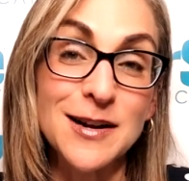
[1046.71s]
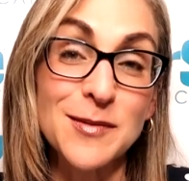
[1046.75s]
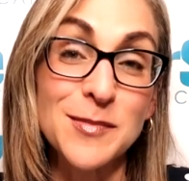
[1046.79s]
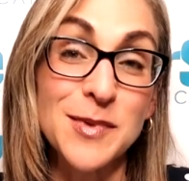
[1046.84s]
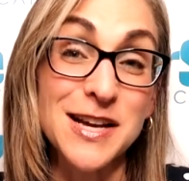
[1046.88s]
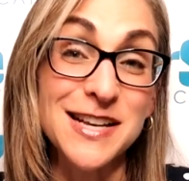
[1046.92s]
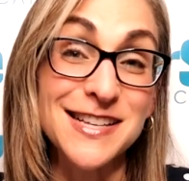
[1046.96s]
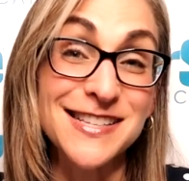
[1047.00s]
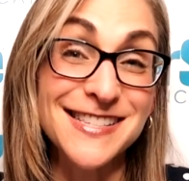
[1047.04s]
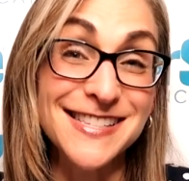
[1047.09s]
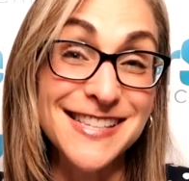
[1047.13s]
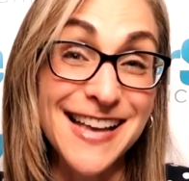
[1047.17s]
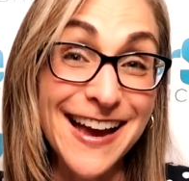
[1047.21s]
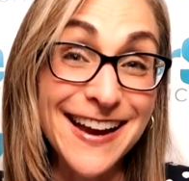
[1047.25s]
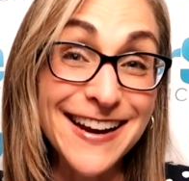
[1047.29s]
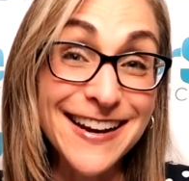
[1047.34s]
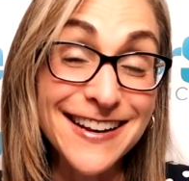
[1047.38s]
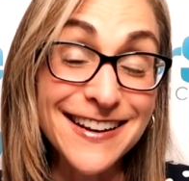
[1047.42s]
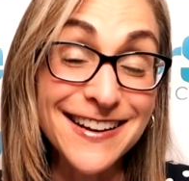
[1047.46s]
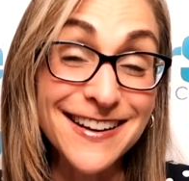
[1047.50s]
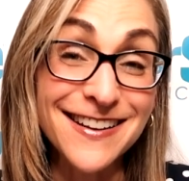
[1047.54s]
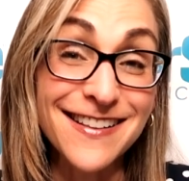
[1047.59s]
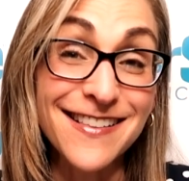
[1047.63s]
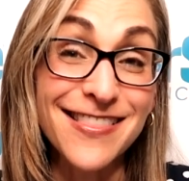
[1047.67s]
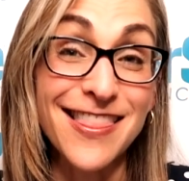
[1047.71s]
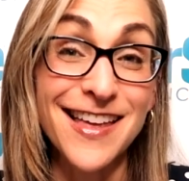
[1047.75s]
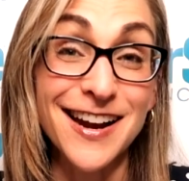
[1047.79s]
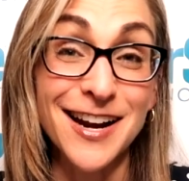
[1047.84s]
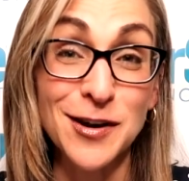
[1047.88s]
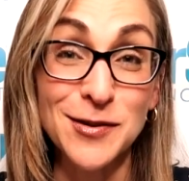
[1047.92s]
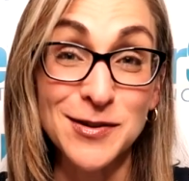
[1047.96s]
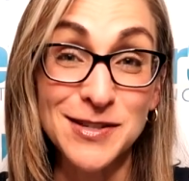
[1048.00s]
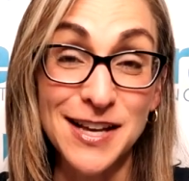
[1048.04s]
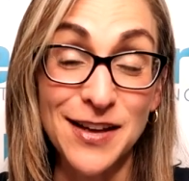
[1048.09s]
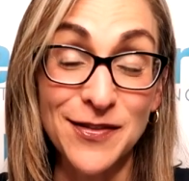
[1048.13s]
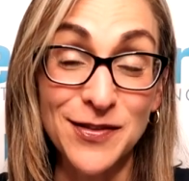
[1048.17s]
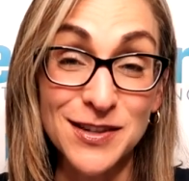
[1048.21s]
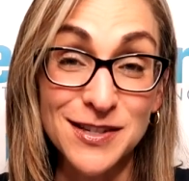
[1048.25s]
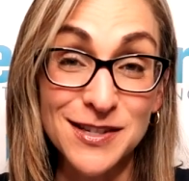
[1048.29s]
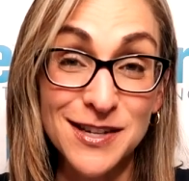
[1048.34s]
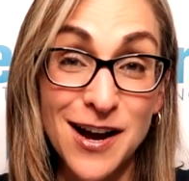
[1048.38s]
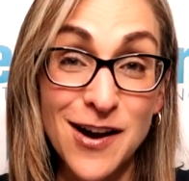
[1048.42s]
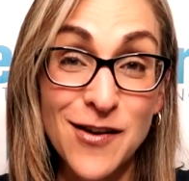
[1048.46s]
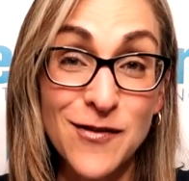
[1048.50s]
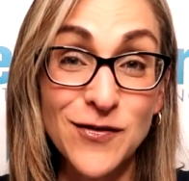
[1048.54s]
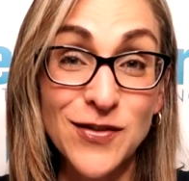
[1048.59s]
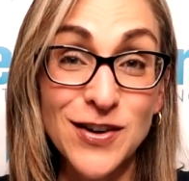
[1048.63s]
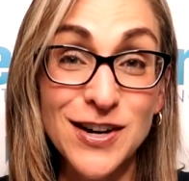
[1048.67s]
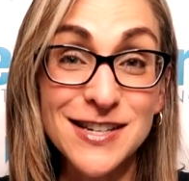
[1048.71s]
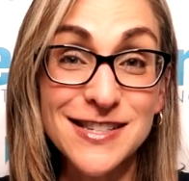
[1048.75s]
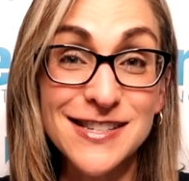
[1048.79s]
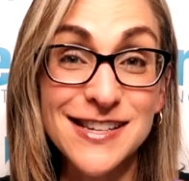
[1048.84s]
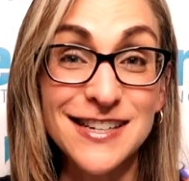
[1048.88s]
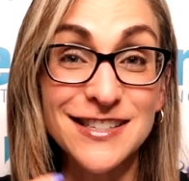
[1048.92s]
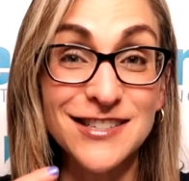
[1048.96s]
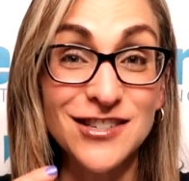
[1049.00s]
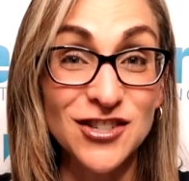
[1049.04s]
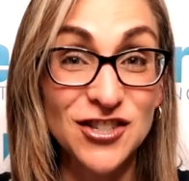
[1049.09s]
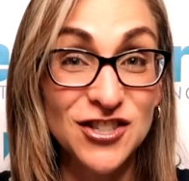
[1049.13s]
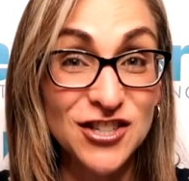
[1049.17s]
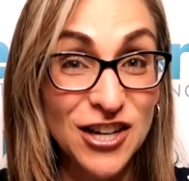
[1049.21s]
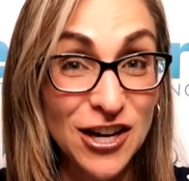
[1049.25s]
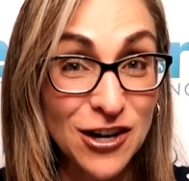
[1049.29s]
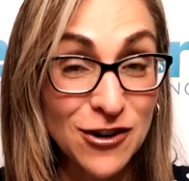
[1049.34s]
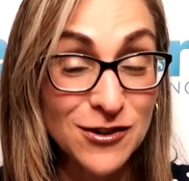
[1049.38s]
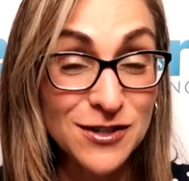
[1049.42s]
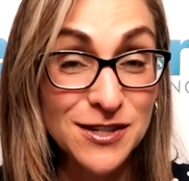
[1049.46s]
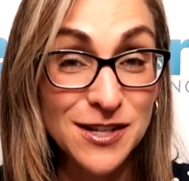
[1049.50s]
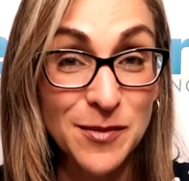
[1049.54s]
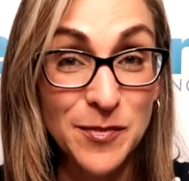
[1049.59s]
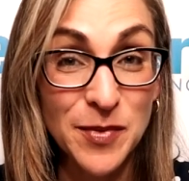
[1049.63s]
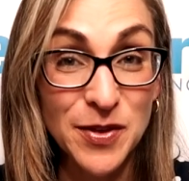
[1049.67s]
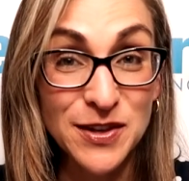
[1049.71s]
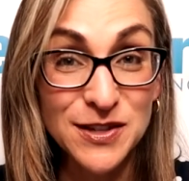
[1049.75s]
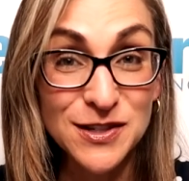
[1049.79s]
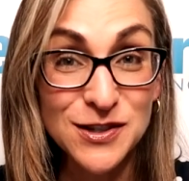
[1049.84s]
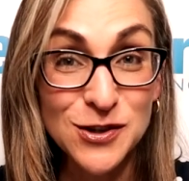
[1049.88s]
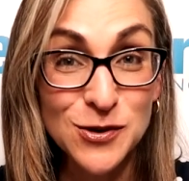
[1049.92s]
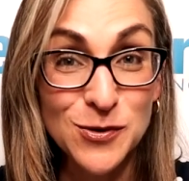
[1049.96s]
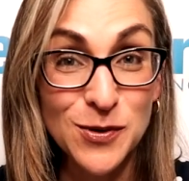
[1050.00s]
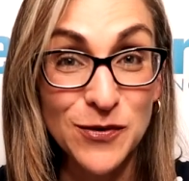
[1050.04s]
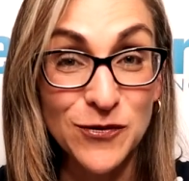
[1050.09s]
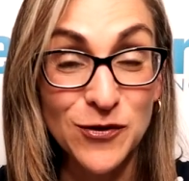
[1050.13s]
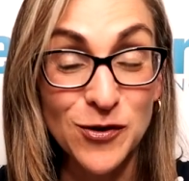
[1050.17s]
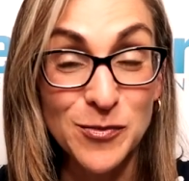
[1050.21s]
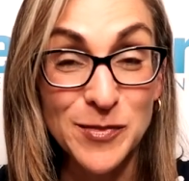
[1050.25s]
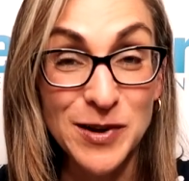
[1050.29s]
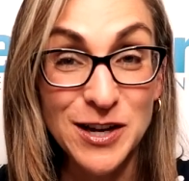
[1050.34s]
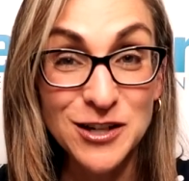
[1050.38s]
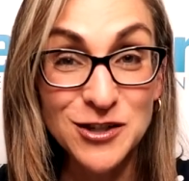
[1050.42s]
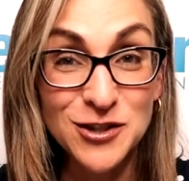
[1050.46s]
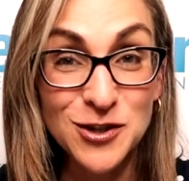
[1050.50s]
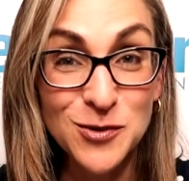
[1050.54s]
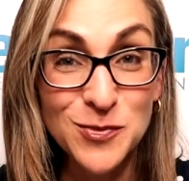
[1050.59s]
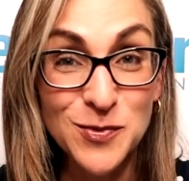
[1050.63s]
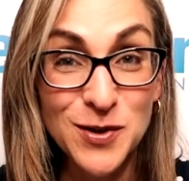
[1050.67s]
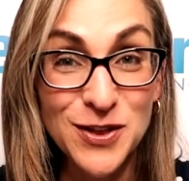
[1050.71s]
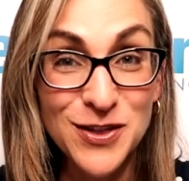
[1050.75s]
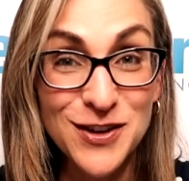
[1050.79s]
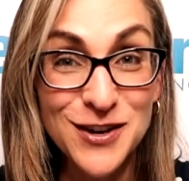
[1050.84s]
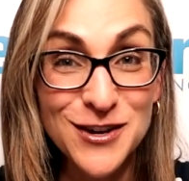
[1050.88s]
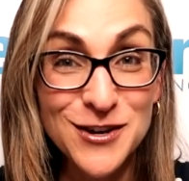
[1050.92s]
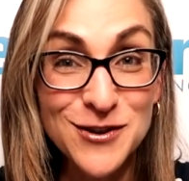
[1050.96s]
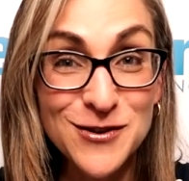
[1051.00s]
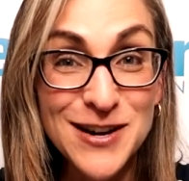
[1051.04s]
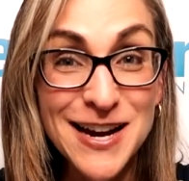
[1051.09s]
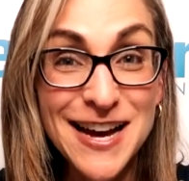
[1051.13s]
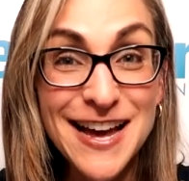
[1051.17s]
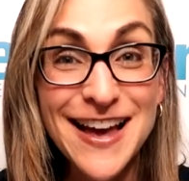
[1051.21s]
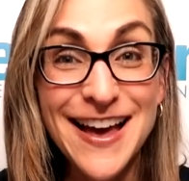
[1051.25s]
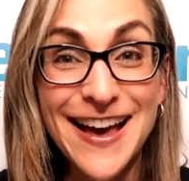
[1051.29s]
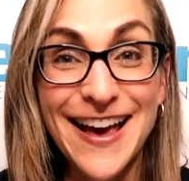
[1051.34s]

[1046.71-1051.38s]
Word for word: I'm excited that I was at this conference and to share some of this new information with you,